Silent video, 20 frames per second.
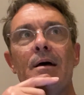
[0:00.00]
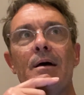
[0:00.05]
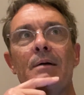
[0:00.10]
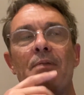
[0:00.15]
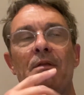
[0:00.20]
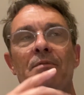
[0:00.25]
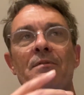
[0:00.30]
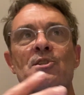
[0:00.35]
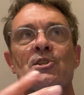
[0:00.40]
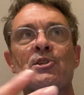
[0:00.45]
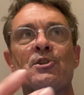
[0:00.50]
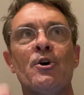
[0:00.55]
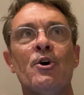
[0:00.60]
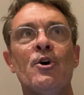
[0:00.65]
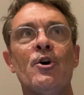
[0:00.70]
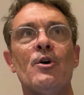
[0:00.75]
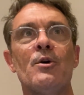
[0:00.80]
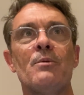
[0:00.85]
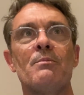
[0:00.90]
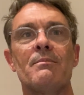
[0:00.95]
But this
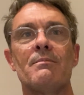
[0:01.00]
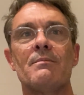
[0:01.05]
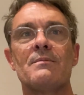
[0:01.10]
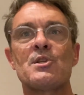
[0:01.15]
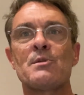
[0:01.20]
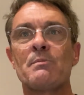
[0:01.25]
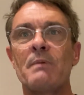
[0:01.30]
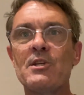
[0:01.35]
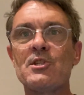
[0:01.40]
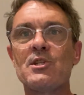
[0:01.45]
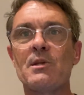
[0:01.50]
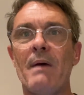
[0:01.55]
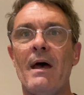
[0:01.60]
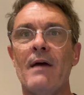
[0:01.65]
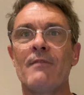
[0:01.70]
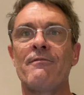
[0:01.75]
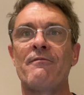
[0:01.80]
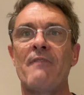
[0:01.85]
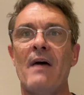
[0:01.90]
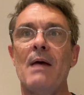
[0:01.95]
term speaks
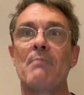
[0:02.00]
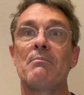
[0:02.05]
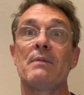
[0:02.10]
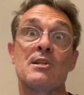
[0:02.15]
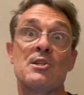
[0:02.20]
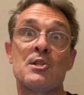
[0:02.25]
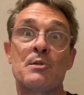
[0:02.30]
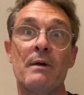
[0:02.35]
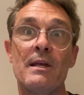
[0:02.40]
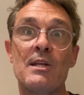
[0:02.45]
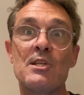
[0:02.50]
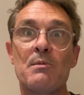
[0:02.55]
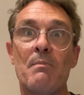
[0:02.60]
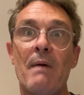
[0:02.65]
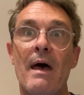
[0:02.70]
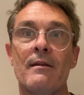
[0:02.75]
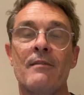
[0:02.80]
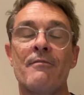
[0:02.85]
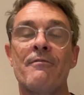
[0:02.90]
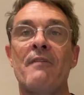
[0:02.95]
about family, speaks
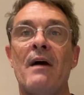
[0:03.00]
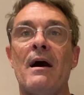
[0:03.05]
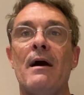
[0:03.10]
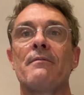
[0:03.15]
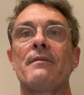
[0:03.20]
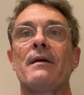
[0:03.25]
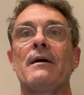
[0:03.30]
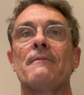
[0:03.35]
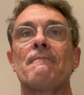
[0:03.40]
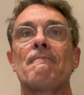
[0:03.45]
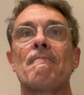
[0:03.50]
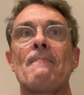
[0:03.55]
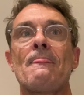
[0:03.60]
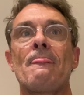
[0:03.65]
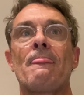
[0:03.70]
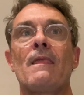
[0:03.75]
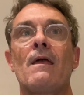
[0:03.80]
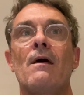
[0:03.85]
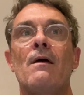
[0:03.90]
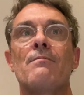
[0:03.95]
about a father.
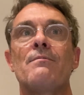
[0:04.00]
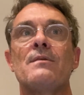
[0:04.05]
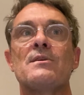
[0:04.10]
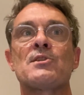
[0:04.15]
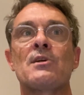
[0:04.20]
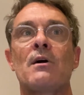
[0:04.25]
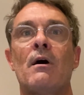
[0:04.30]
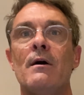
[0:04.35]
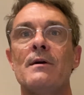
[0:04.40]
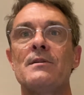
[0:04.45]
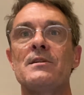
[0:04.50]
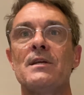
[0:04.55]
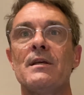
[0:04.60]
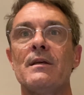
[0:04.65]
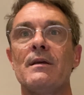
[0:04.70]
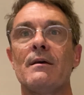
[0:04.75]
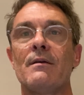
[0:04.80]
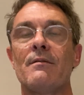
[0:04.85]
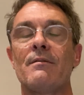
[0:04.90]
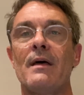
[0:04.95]
This
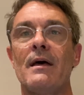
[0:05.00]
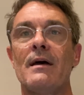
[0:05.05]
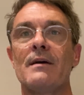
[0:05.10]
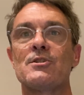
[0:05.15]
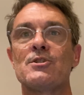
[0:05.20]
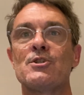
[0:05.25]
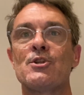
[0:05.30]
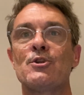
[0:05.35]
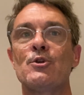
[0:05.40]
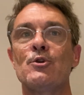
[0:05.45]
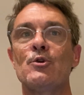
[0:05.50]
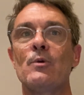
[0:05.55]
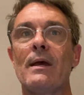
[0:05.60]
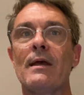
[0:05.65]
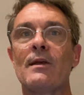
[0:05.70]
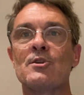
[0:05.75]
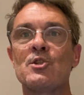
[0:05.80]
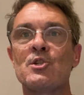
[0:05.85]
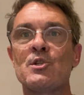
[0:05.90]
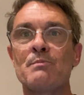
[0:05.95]
idea that to
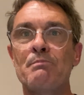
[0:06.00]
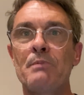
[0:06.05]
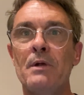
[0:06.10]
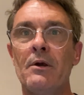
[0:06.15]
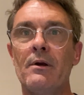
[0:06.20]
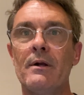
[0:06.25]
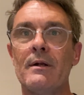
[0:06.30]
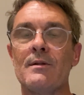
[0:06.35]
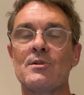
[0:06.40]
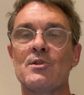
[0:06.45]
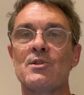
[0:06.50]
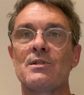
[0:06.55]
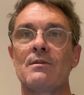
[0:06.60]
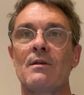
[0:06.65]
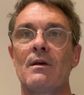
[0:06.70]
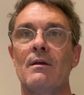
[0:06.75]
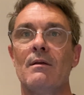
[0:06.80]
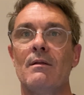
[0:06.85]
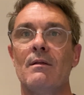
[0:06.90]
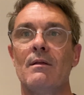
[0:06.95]
experience
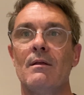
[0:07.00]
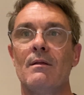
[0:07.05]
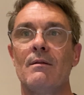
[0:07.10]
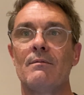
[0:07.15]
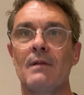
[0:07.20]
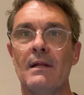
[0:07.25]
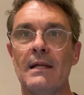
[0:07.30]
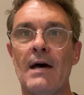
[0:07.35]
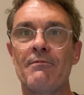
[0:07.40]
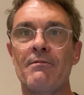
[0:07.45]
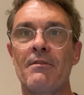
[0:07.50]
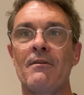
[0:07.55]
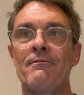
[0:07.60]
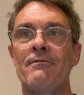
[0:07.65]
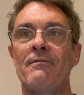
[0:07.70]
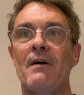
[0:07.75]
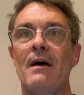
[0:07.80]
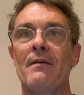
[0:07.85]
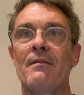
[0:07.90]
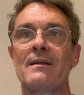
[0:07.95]
the love of the
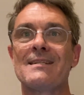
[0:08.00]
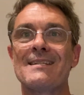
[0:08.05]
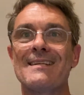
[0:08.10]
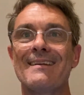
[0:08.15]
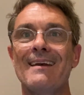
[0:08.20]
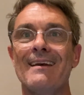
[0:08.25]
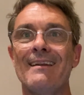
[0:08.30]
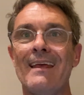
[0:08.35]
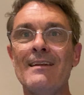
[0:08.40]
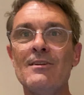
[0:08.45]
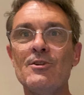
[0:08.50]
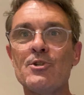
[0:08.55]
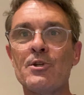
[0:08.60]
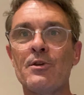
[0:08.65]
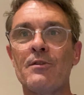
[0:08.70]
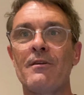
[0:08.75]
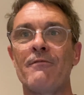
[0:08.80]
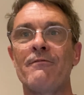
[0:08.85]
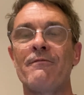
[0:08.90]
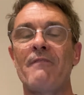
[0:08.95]
Father, to get
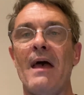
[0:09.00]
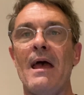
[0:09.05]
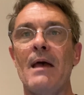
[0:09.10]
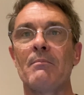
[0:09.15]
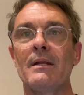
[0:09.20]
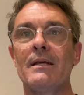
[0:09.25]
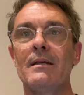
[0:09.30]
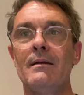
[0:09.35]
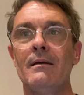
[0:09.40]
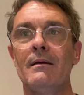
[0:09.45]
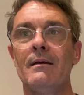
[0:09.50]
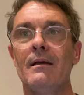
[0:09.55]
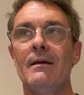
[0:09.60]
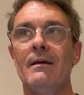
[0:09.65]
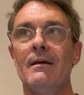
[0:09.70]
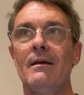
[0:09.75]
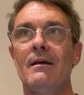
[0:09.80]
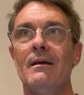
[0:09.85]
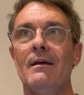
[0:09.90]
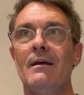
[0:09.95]
into the family
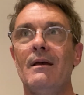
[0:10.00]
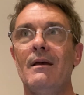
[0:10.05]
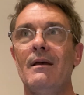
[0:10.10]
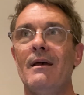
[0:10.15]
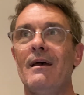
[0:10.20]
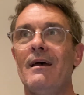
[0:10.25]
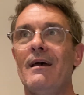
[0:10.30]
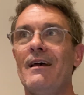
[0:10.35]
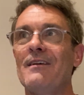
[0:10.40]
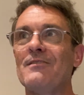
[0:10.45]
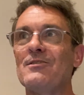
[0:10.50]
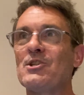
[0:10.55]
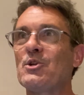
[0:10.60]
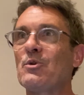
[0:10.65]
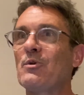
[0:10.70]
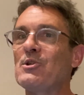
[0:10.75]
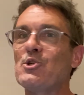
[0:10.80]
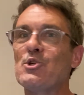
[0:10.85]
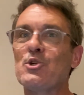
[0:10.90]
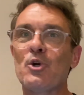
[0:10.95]
and
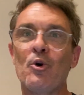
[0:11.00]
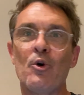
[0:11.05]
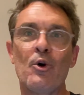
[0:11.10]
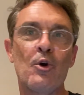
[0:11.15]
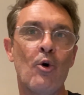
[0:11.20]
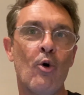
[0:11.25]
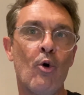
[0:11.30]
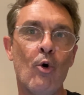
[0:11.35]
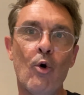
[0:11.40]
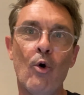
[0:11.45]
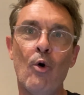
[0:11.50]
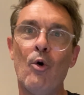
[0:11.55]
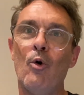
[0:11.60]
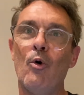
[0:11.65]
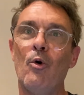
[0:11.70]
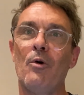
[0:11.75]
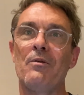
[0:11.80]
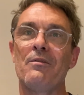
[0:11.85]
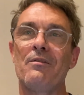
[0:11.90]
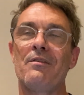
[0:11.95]
to enjoy
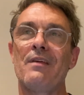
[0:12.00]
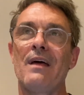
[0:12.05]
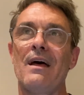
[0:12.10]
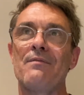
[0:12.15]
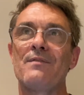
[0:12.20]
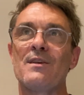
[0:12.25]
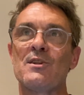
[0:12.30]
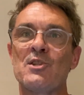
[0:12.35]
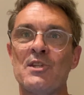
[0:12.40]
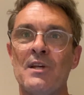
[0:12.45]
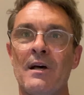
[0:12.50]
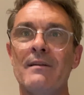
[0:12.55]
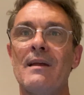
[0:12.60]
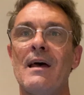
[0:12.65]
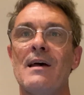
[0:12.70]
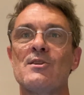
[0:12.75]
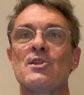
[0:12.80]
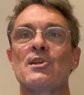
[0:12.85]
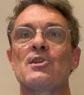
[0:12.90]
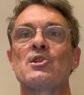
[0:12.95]
all that the Son
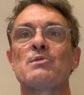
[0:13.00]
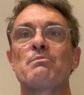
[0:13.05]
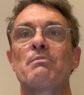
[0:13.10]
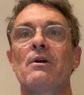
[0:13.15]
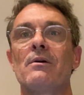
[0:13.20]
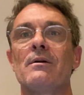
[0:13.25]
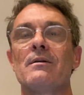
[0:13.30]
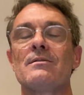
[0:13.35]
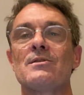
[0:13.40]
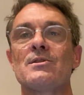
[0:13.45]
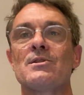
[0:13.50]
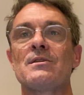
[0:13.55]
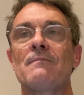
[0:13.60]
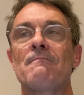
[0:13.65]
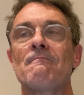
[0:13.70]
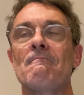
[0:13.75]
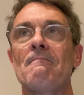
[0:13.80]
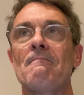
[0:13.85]
has experienced,